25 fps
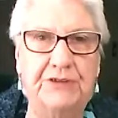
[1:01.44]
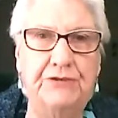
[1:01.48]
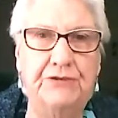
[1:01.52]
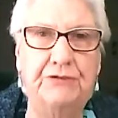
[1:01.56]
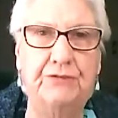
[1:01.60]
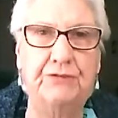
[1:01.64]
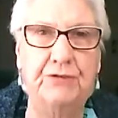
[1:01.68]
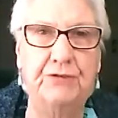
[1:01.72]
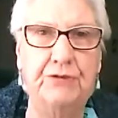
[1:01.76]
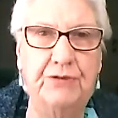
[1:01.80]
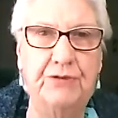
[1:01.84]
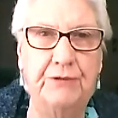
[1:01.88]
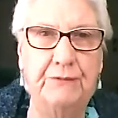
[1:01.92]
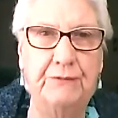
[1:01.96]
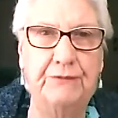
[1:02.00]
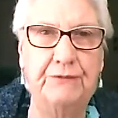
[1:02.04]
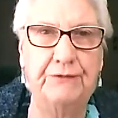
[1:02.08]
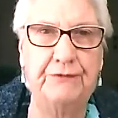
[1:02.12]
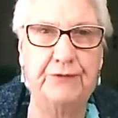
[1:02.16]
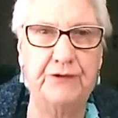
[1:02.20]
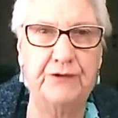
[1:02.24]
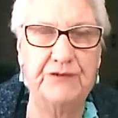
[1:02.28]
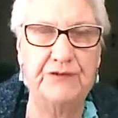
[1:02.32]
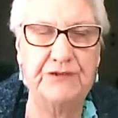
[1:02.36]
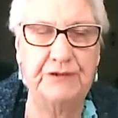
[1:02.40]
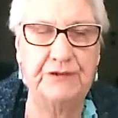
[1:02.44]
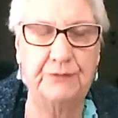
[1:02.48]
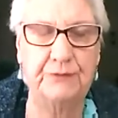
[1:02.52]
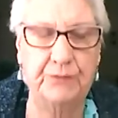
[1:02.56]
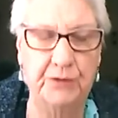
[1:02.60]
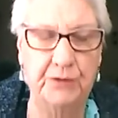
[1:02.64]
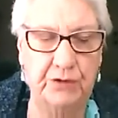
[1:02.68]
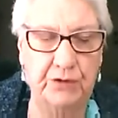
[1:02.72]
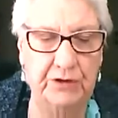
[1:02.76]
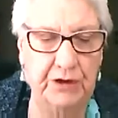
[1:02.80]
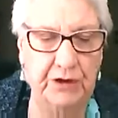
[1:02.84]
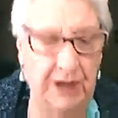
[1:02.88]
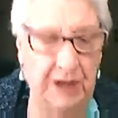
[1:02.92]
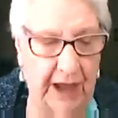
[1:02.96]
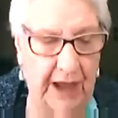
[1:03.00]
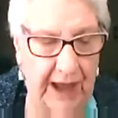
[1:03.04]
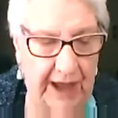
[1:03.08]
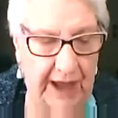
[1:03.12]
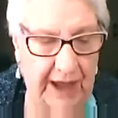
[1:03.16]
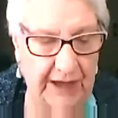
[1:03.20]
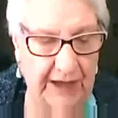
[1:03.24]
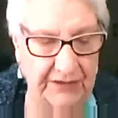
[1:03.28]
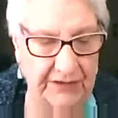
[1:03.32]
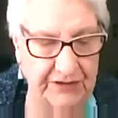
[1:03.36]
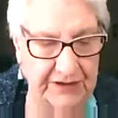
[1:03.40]
through them first of all,
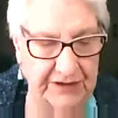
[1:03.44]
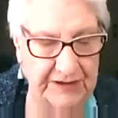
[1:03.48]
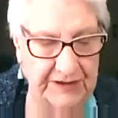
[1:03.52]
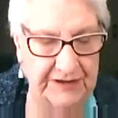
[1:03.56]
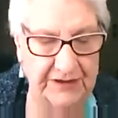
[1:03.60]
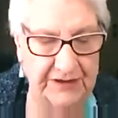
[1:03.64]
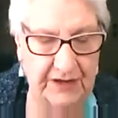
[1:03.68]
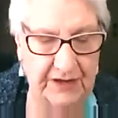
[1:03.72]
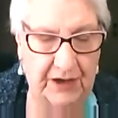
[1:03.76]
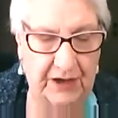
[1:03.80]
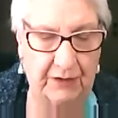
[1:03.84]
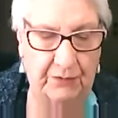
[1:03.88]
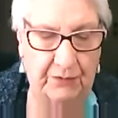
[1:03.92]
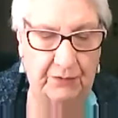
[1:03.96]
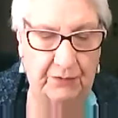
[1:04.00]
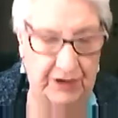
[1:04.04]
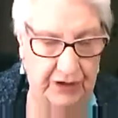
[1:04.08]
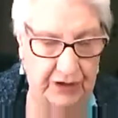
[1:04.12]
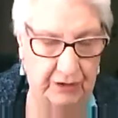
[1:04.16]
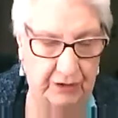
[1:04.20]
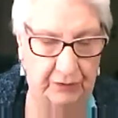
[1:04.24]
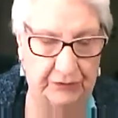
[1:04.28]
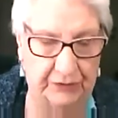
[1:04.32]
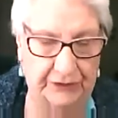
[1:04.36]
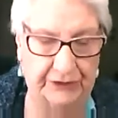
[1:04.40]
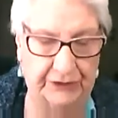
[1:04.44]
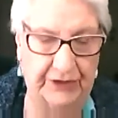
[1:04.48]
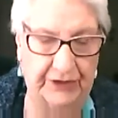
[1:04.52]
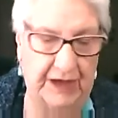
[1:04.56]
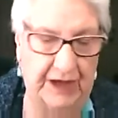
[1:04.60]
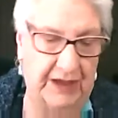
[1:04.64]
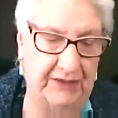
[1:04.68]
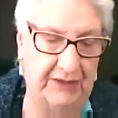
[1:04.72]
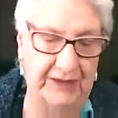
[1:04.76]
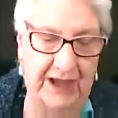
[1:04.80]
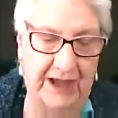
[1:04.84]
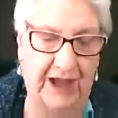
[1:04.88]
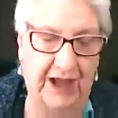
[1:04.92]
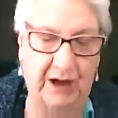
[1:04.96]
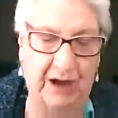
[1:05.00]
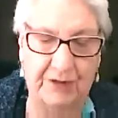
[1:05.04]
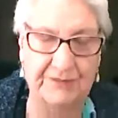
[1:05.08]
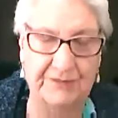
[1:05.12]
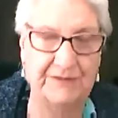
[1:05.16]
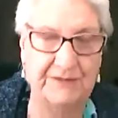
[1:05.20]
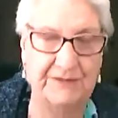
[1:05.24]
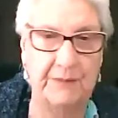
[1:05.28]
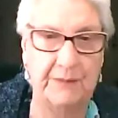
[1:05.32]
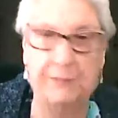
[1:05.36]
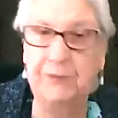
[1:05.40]
and just you'll see how
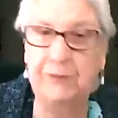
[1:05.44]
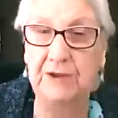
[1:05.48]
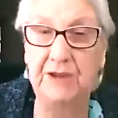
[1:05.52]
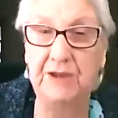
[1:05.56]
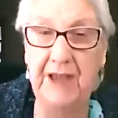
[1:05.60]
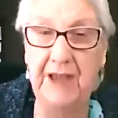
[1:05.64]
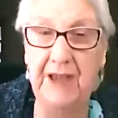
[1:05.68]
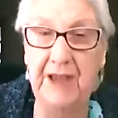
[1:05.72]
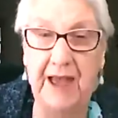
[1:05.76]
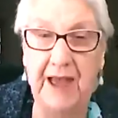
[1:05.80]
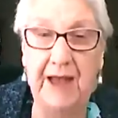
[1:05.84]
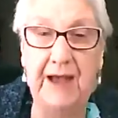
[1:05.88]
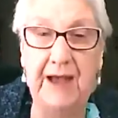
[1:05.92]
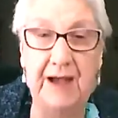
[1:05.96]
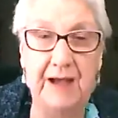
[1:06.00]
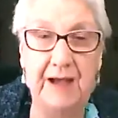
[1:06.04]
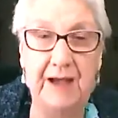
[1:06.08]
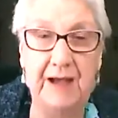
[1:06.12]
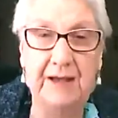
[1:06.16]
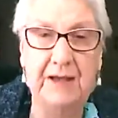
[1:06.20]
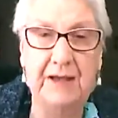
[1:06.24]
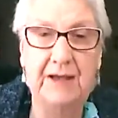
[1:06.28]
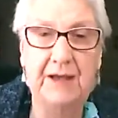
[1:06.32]
simple they are.